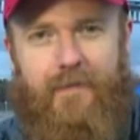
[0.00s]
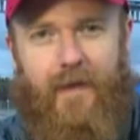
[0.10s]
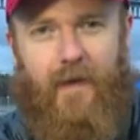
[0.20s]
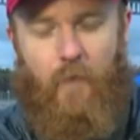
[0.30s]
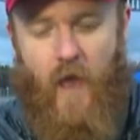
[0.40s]

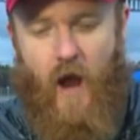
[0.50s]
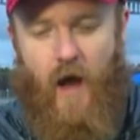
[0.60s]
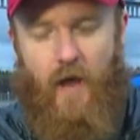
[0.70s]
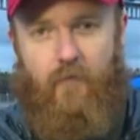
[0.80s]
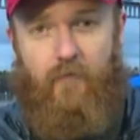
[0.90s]
saying
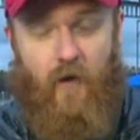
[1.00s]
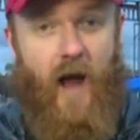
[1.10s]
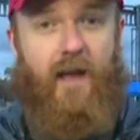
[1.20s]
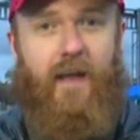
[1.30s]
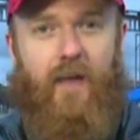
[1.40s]
on
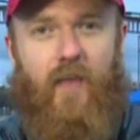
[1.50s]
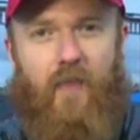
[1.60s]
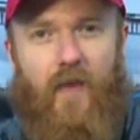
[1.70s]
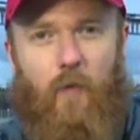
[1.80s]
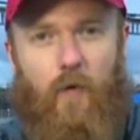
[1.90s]
Friday
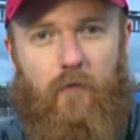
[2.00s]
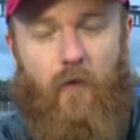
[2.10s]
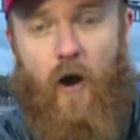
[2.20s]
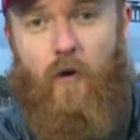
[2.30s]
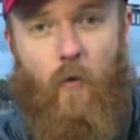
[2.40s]
that they were
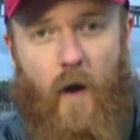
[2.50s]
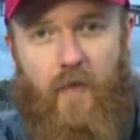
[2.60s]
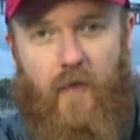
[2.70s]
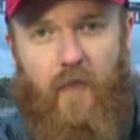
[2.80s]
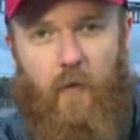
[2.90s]
far away,
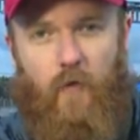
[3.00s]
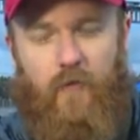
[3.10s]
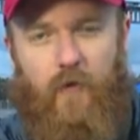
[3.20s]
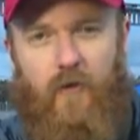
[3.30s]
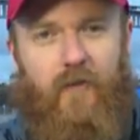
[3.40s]
that there were
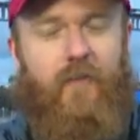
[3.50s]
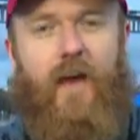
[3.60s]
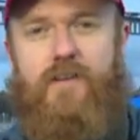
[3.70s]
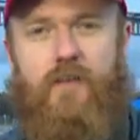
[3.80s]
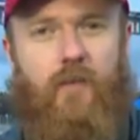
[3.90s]
still
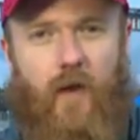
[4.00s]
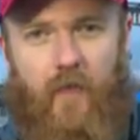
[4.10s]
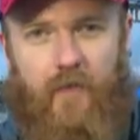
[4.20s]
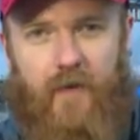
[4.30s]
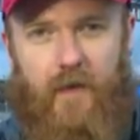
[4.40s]
concessions
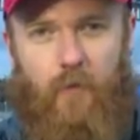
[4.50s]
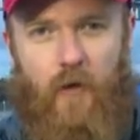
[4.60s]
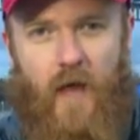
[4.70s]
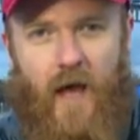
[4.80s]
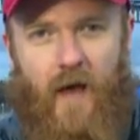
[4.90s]
on the
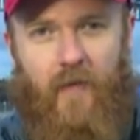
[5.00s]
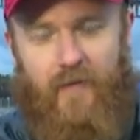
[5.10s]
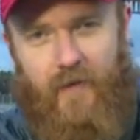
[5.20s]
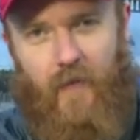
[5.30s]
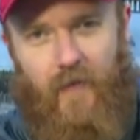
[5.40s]
table. Uh, they
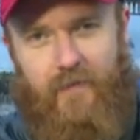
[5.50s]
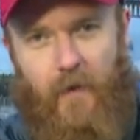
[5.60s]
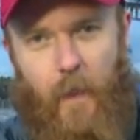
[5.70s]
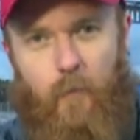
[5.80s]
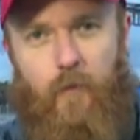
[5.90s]
said they
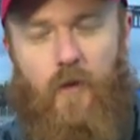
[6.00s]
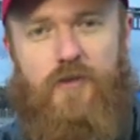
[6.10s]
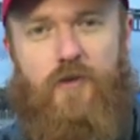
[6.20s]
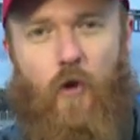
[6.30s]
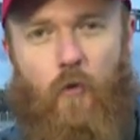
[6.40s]
started to
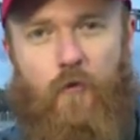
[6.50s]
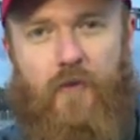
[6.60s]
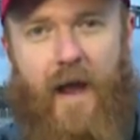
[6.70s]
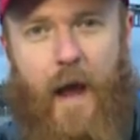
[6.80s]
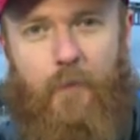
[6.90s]
bridge those
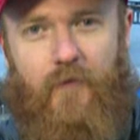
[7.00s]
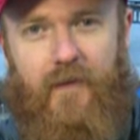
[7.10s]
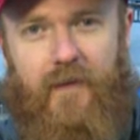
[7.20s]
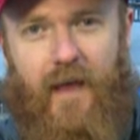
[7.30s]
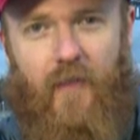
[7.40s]
gaps
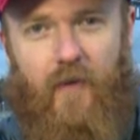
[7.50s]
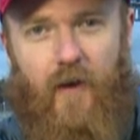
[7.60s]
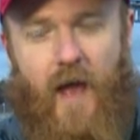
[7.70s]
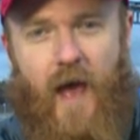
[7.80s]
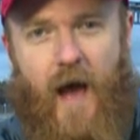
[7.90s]
together,
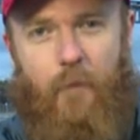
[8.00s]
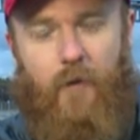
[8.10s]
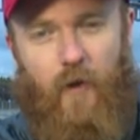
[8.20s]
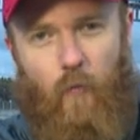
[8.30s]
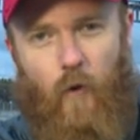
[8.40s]
uh,
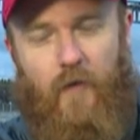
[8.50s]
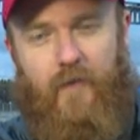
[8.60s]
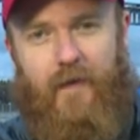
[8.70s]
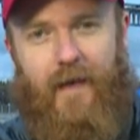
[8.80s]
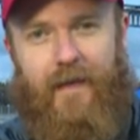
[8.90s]
but it
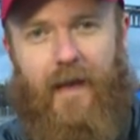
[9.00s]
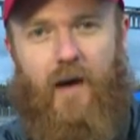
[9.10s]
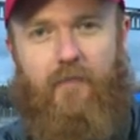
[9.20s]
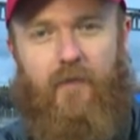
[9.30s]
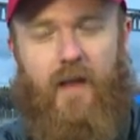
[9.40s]
wasn't
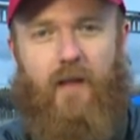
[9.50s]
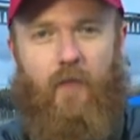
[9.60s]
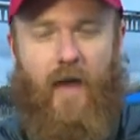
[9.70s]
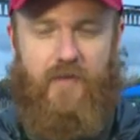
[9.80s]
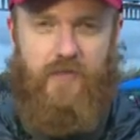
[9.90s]
enough.
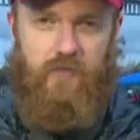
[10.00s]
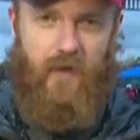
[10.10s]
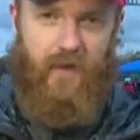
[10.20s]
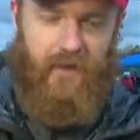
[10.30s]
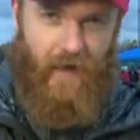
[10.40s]
That
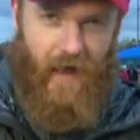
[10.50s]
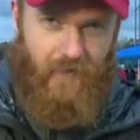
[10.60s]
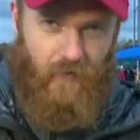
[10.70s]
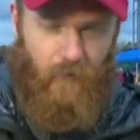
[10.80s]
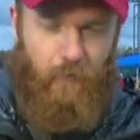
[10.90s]
strike
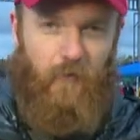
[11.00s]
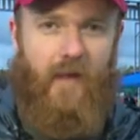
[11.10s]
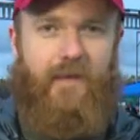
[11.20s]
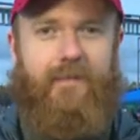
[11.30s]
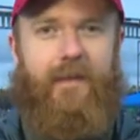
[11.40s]
took
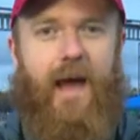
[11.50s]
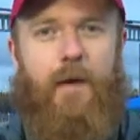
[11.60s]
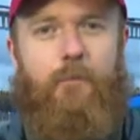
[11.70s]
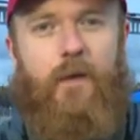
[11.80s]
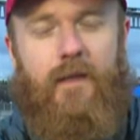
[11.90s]
place
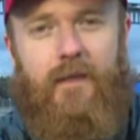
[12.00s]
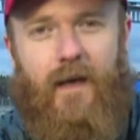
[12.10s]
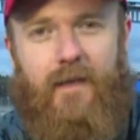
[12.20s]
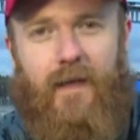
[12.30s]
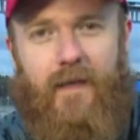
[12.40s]
at
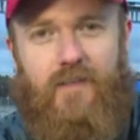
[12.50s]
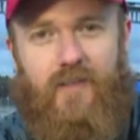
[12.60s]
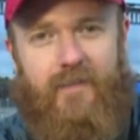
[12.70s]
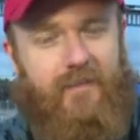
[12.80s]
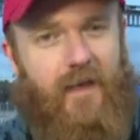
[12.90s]
midnight, and
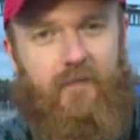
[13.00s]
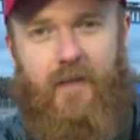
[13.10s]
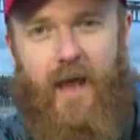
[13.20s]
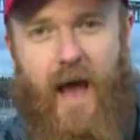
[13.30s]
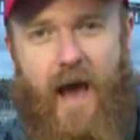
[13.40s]
just seven
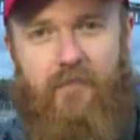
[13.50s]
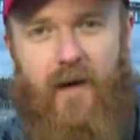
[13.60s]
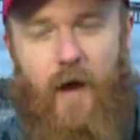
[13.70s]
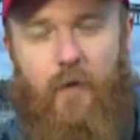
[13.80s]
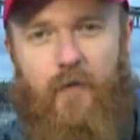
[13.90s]
and a half
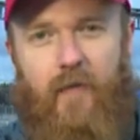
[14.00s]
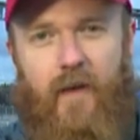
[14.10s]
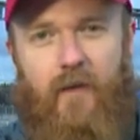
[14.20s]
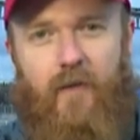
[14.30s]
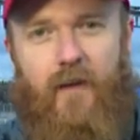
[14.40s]
hours
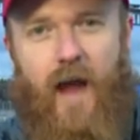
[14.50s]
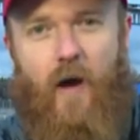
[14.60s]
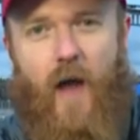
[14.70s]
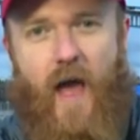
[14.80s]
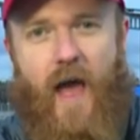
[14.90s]
later
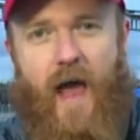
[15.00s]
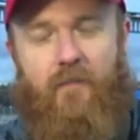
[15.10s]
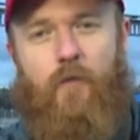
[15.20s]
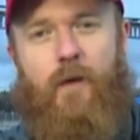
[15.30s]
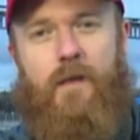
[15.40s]
now,
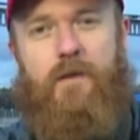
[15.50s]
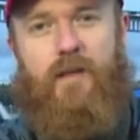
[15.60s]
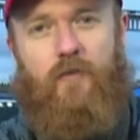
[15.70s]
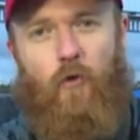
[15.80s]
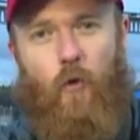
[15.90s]
everybody
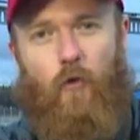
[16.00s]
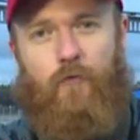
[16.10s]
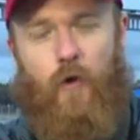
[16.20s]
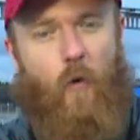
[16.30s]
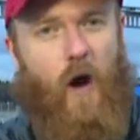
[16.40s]
being told,
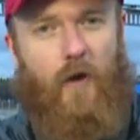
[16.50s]
go on